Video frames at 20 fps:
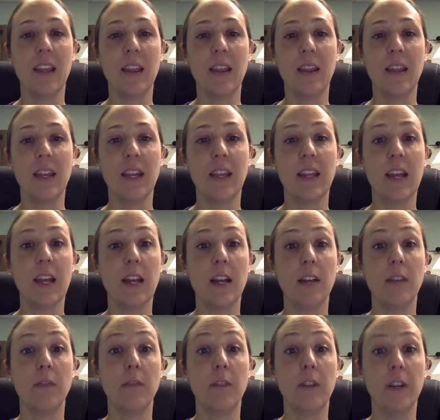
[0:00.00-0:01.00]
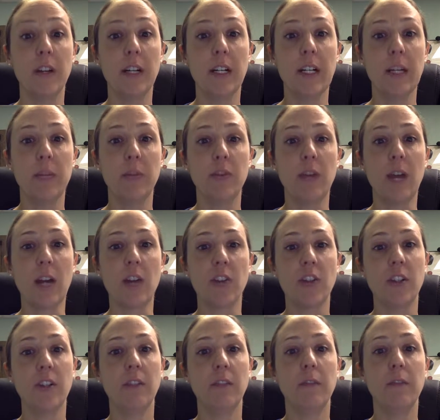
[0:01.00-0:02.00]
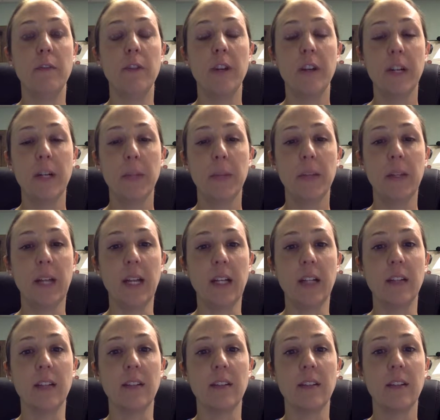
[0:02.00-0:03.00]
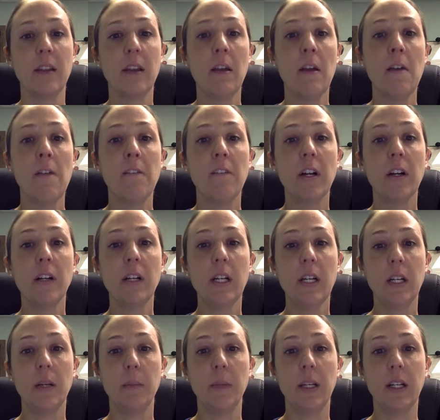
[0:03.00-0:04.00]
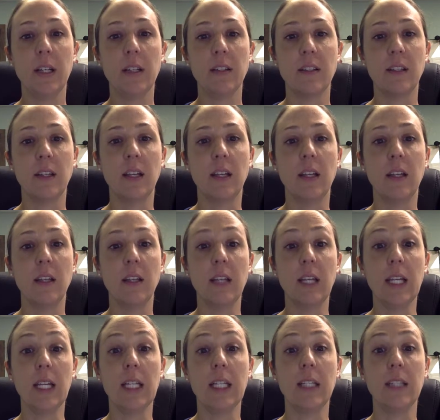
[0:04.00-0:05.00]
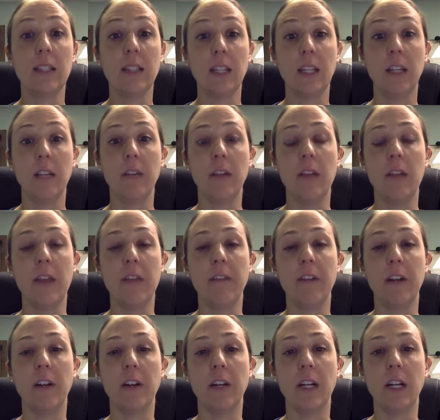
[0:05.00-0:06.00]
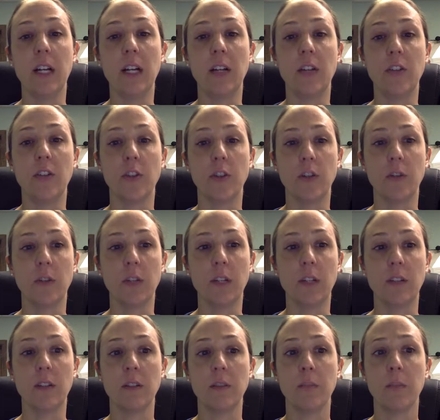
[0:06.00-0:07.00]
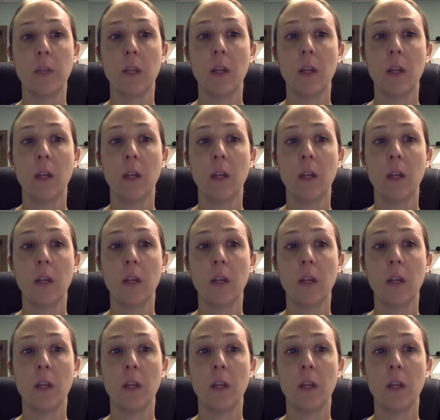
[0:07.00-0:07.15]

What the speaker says: They then vary in abstraction, vary in politeness, vary in immediacy, they can deceive, and they vary in assertiveness.